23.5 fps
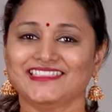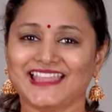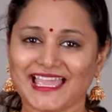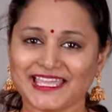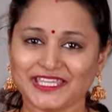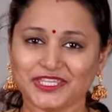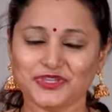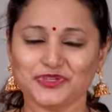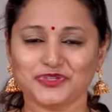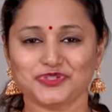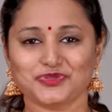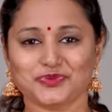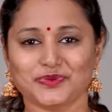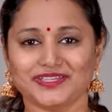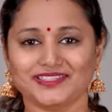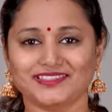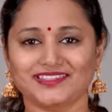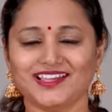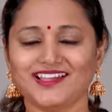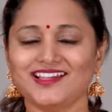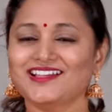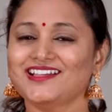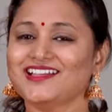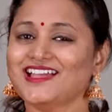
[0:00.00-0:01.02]
Thank you,
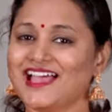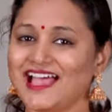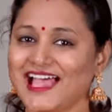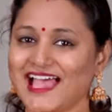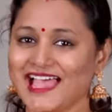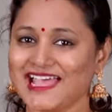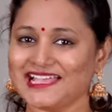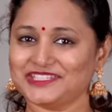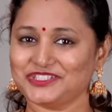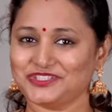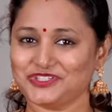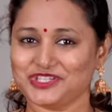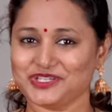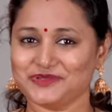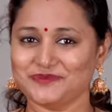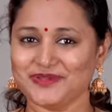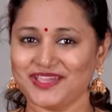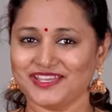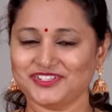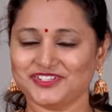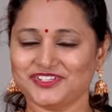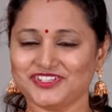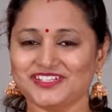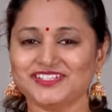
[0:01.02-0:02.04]
Shweta. As she
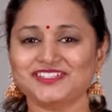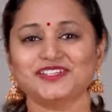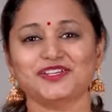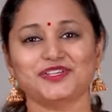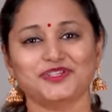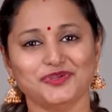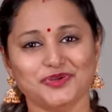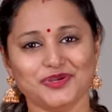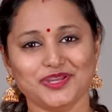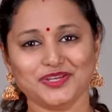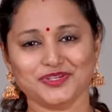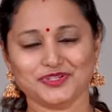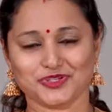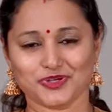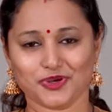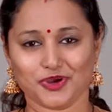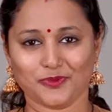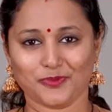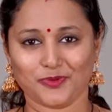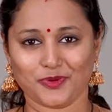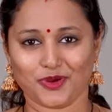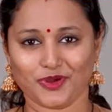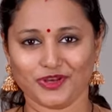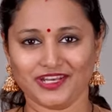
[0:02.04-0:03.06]
mentioned, you can
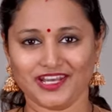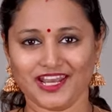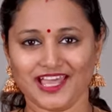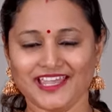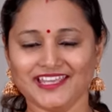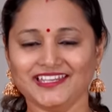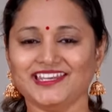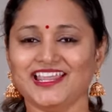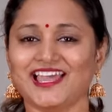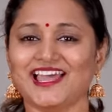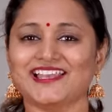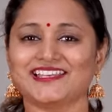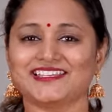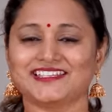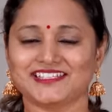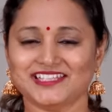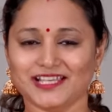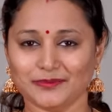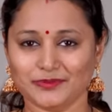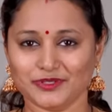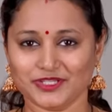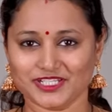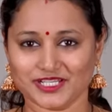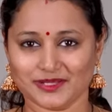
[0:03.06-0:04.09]
shop online at
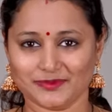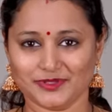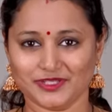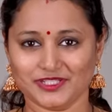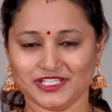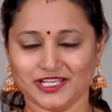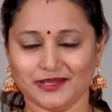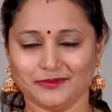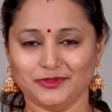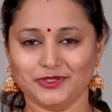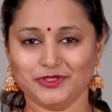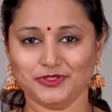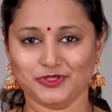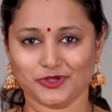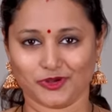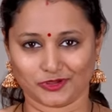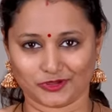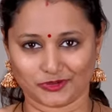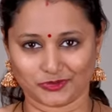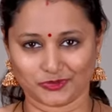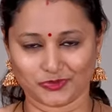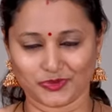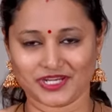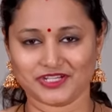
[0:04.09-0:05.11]
w w w
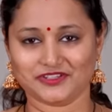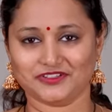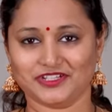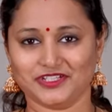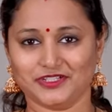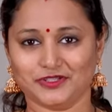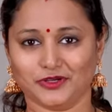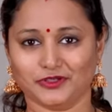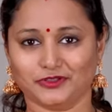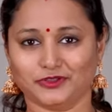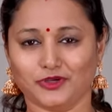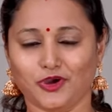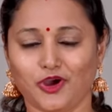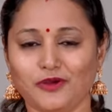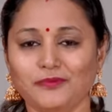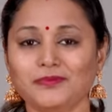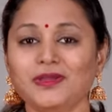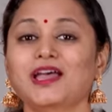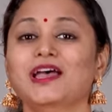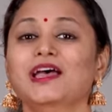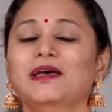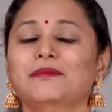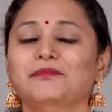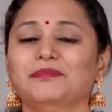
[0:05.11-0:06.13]
dot wedtree dot com.
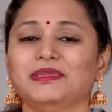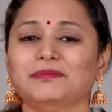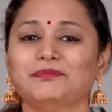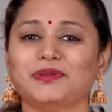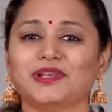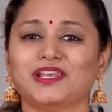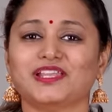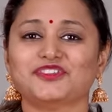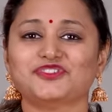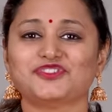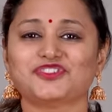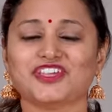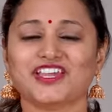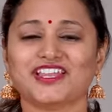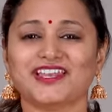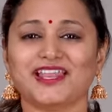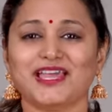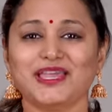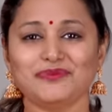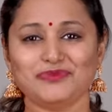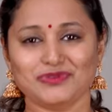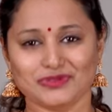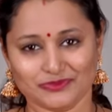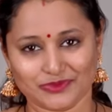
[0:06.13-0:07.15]
People in
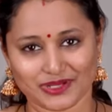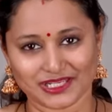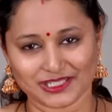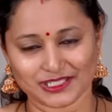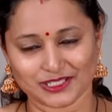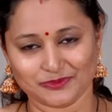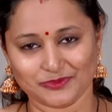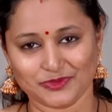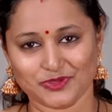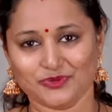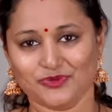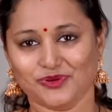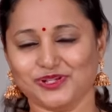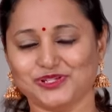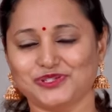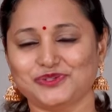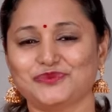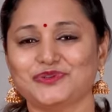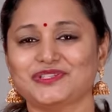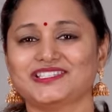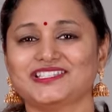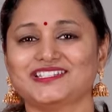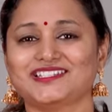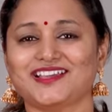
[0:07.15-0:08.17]
Chennai, we welcome you all to
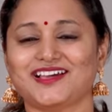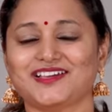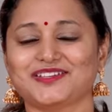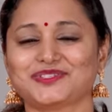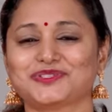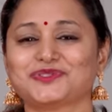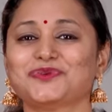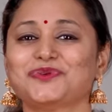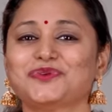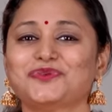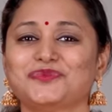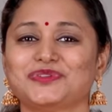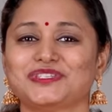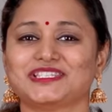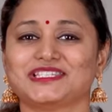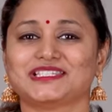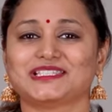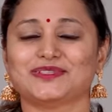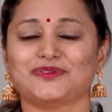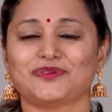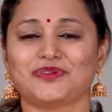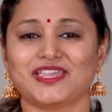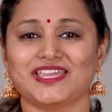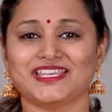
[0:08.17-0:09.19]
visit our store, which
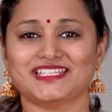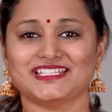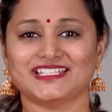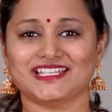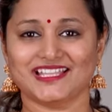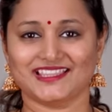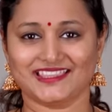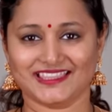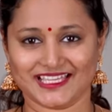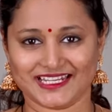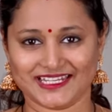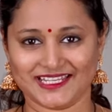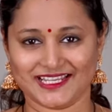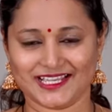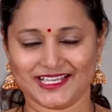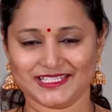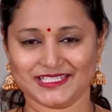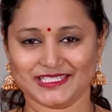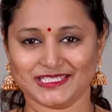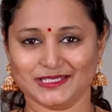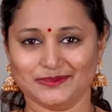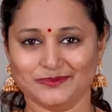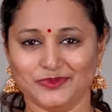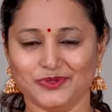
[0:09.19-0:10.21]
is located at
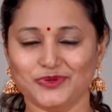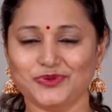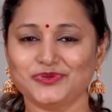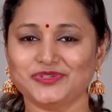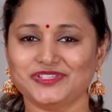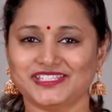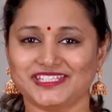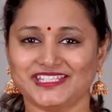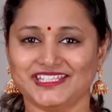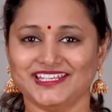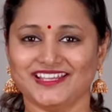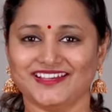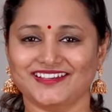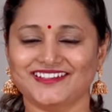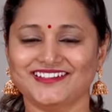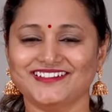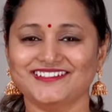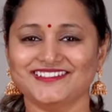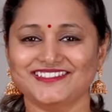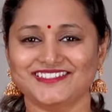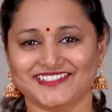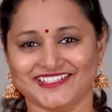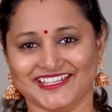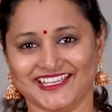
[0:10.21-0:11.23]
Tanikachalam Road, T.
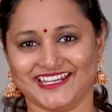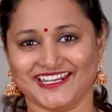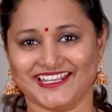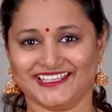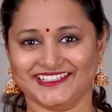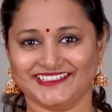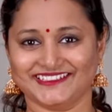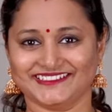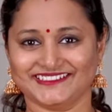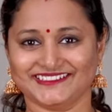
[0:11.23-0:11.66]
Nagar, Chennai.